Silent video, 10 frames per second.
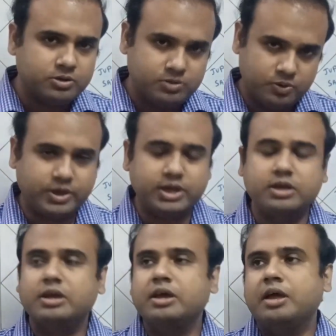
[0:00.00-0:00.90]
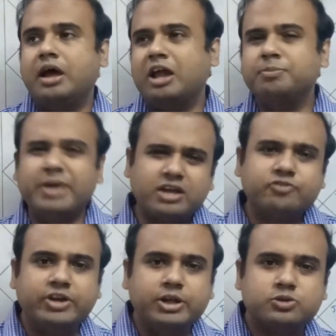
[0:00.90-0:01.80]
Okay, I'll make a
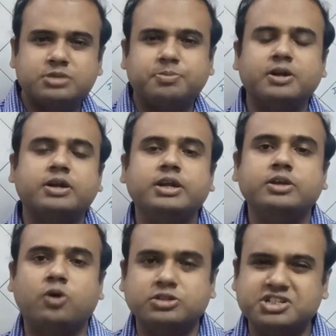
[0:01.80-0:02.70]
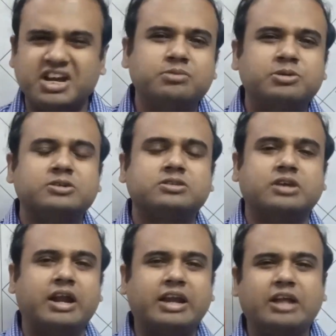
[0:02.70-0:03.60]
video separately on childbirth
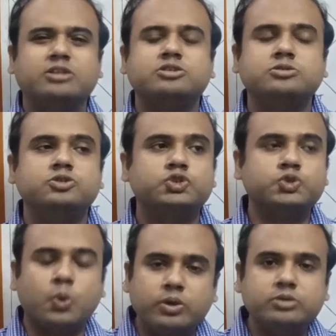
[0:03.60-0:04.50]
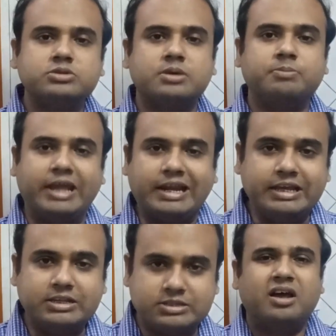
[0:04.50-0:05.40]
and I'll show you some
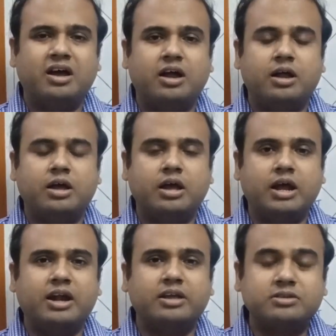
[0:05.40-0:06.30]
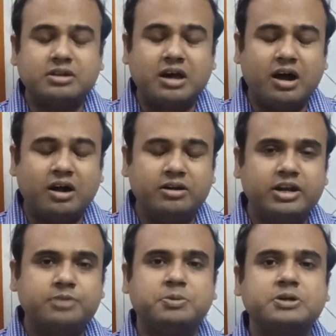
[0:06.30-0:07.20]
techniques and a
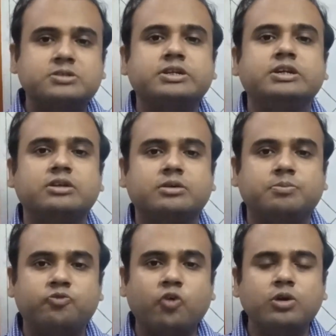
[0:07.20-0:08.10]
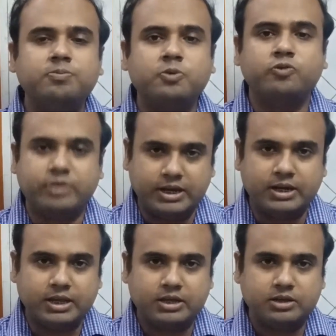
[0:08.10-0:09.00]
100% foolproof
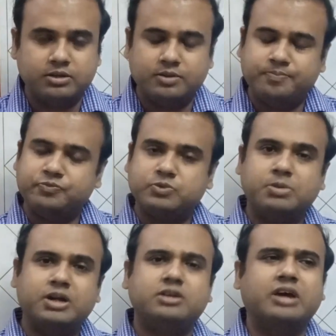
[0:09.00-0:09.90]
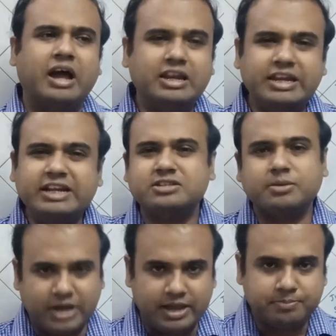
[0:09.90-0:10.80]
technique, but I'll need some
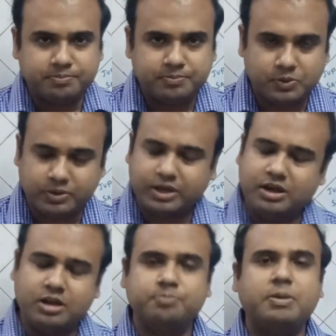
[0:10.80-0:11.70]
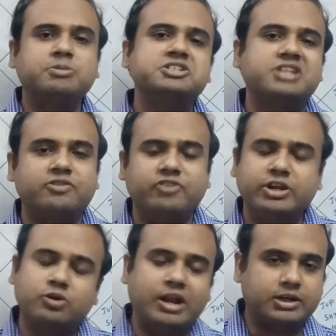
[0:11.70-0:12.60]
time. Okay, I'll publish that video
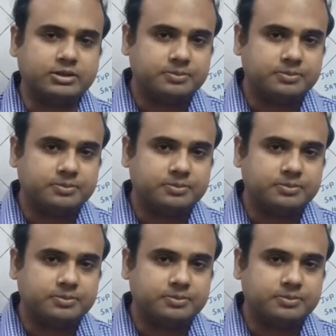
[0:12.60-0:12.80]
later.